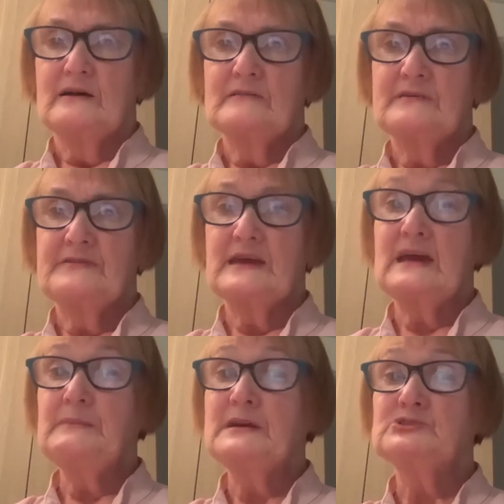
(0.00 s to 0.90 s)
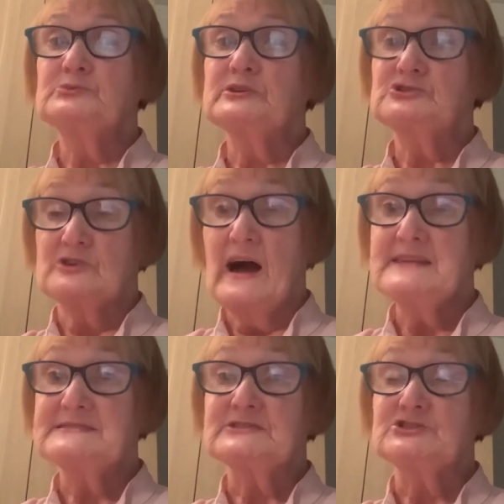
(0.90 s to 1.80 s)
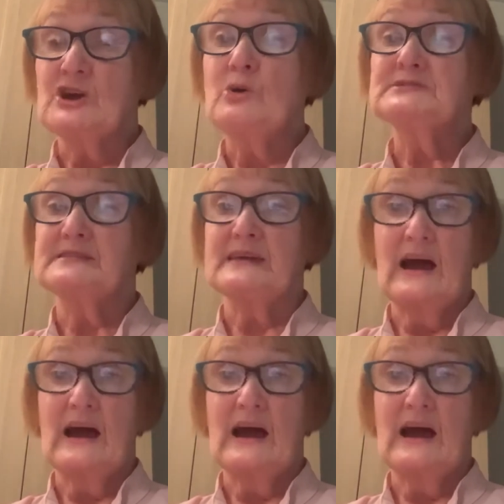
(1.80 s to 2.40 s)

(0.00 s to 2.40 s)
that the image we try to show to the